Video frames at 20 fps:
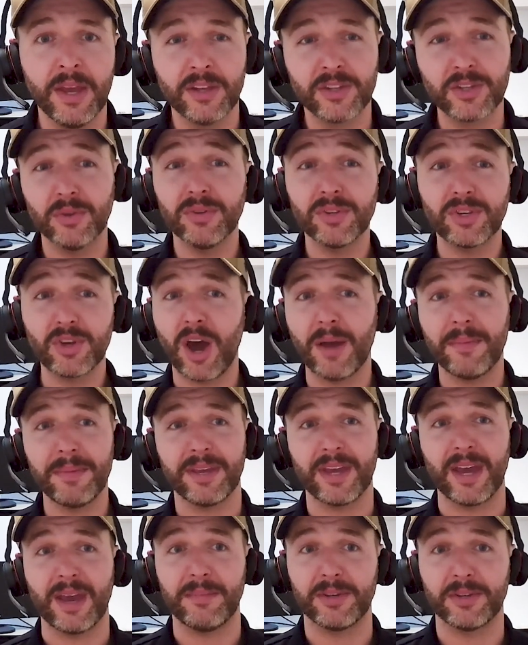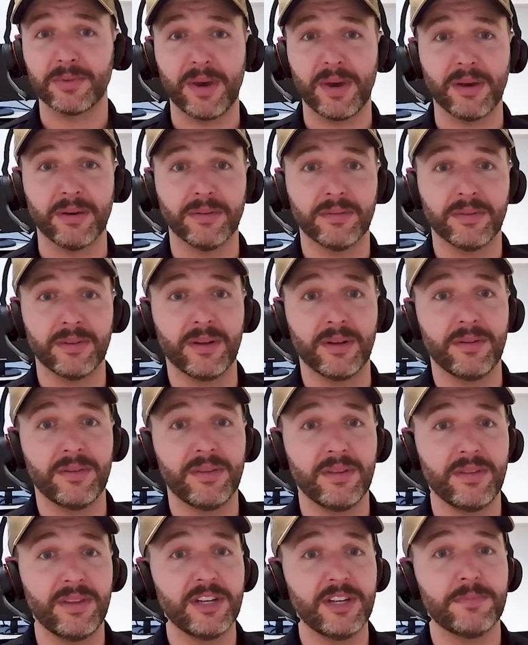It's all a timing game as well. You know,
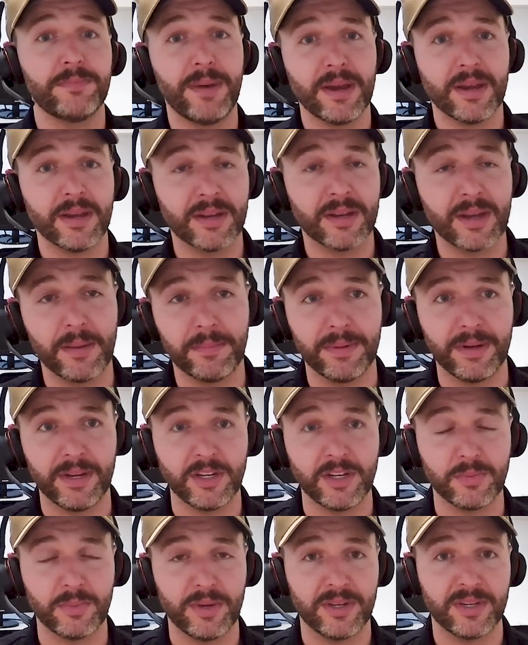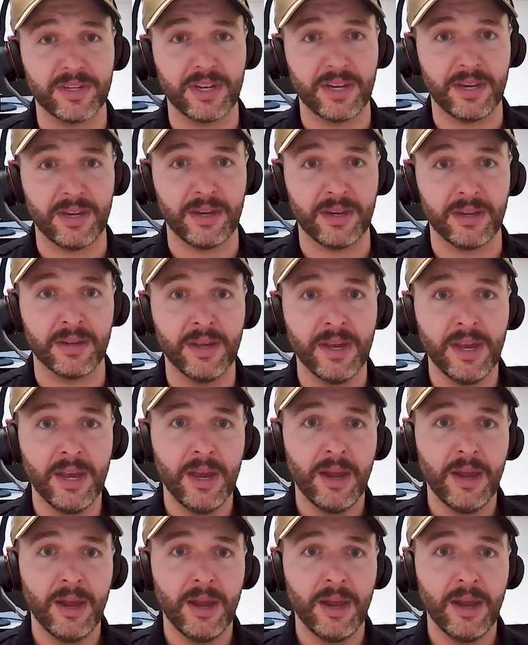these bucket companies, we're seeing